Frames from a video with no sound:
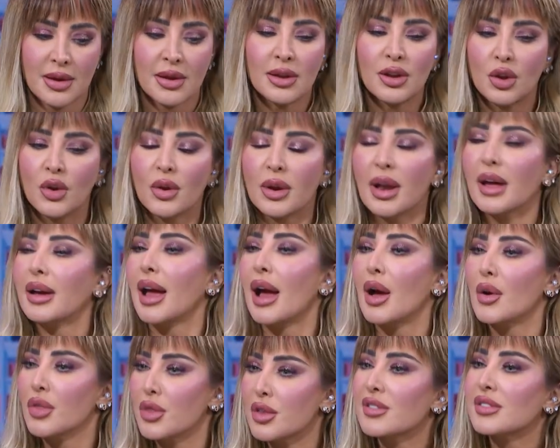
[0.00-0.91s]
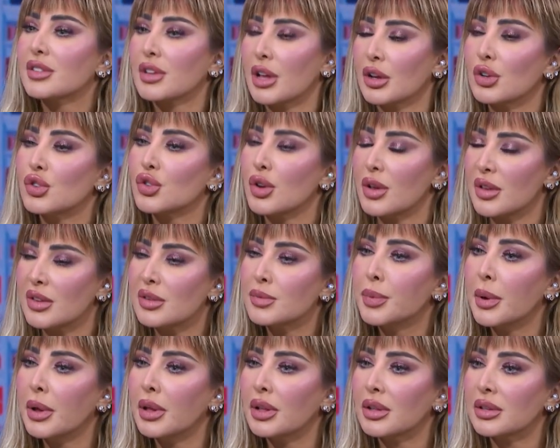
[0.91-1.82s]
you know, like how this country is
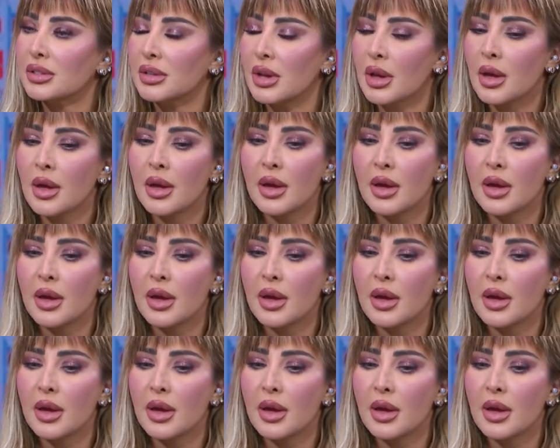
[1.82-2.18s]
built.